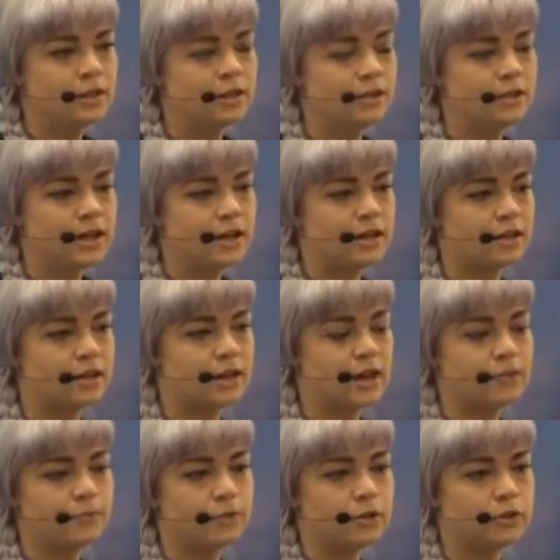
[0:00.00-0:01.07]
You'd add an
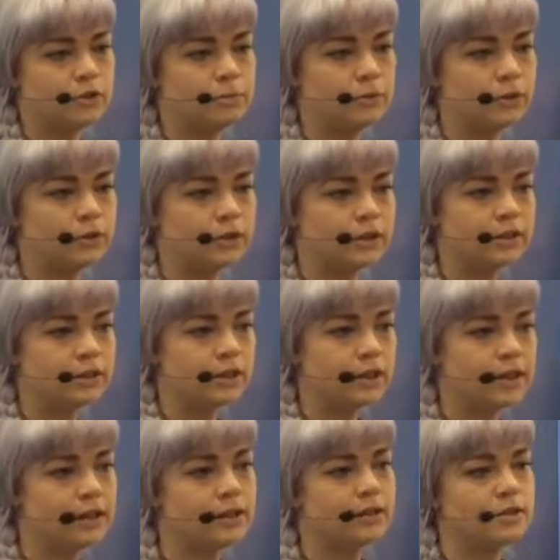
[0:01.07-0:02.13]
FMOD component
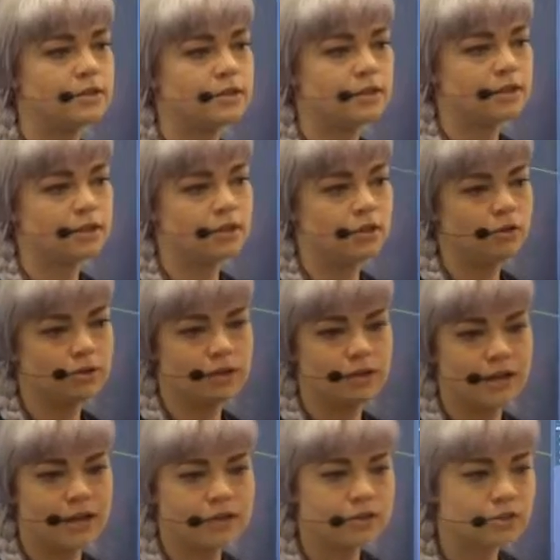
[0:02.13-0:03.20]
and then you can
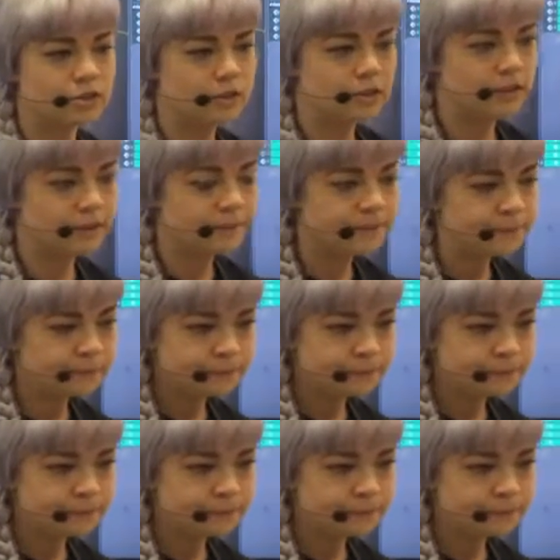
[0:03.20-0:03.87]
actually